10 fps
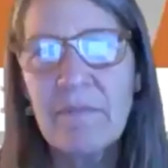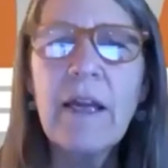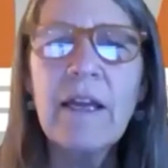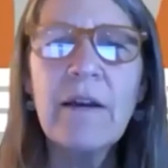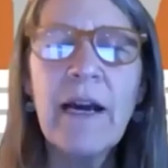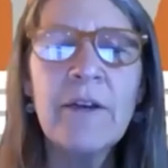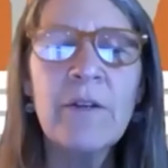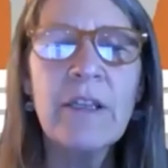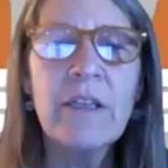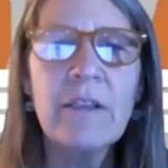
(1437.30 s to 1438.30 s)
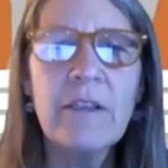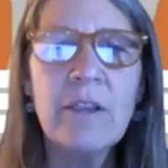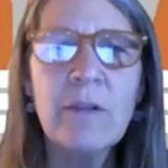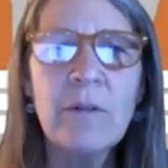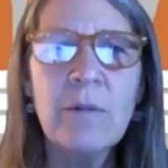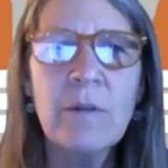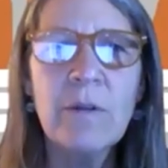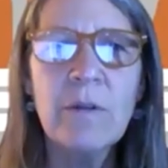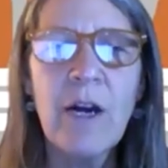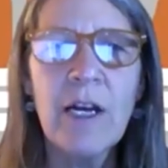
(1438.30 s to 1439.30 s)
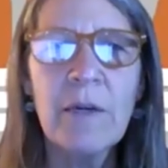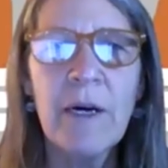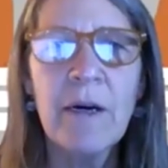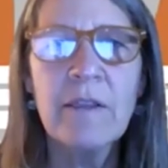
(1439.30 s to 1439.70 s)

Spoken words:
I know that you talk about